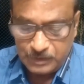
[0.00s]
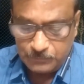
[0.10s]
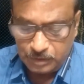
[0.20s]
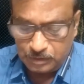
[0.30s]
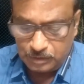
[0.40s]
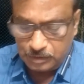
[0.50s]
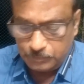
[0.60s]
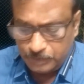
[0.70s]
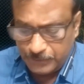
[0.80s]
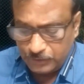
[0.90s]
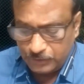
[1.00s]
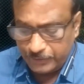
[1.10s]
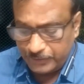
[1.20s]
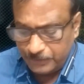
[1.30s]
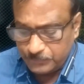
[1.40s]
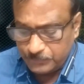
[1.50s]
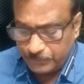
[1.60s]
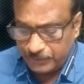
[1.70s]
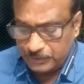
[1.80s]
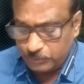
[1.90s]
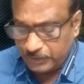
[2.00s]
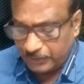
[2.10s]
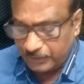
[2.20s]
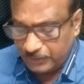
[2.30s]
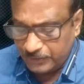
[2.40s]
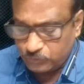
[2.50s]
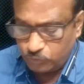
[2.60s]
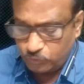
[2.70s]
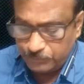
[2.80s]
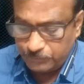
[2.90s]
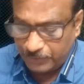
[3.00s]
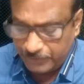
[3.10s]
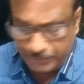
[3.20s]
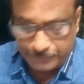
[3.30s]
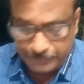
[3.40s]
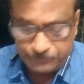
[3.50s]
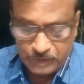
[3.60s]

But under Mohammedan law, a gift made during illness would be valid